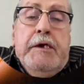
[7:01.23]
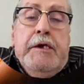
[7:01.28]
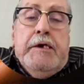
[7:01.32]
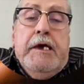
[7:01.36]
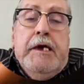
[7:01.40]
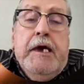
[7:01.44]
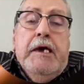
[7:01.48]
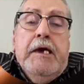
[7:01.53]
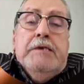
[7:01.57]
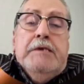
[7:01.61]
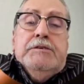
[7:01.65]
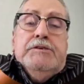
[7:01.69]
we
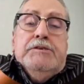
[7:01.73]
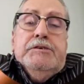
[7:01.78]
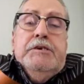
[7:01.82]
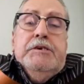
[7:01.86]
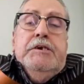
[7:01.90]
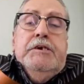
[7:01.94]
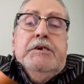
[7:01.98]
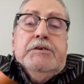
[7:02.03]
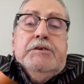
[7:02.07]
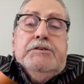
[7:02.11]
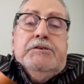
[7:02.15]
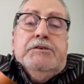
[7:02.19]
can
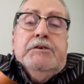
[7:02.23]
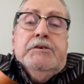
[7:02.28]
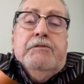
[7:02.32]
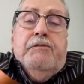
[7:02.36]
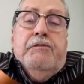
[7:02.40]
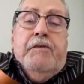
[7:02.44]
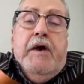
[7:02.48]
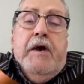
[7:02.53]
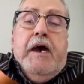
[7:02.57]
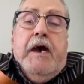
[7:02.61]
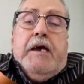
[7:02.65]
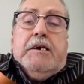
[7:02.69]
see its
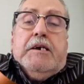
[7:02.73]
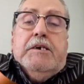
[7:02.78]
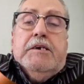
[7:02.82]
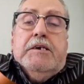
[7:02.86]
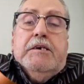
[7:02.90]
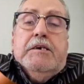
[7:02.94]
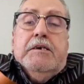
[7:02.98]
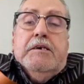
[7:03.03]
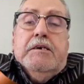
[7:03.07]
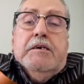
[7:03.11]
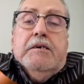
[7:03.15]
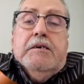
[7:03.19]

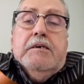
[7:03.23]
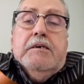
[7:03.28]
effect.